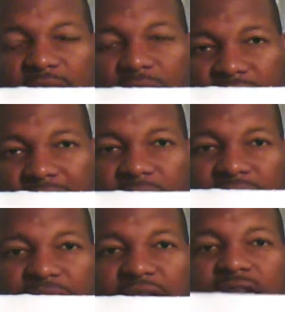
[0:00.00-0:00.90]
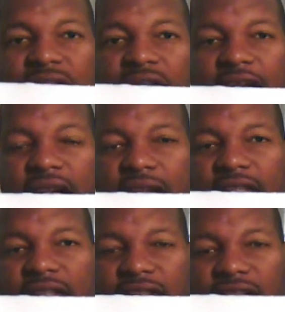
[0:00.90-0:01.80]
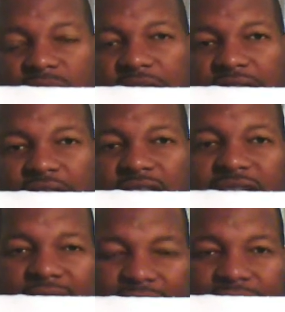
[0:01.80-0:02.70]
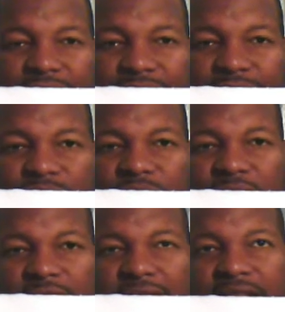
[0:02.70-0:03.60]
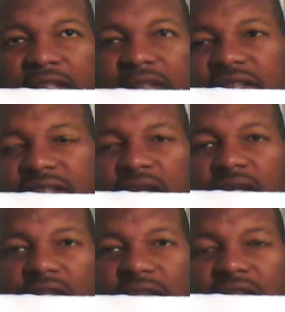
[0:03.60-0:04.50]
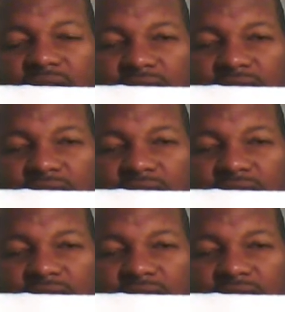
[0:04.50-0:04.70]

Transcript: And we'll do that one first, okay? You start with 36, and then you do your arch.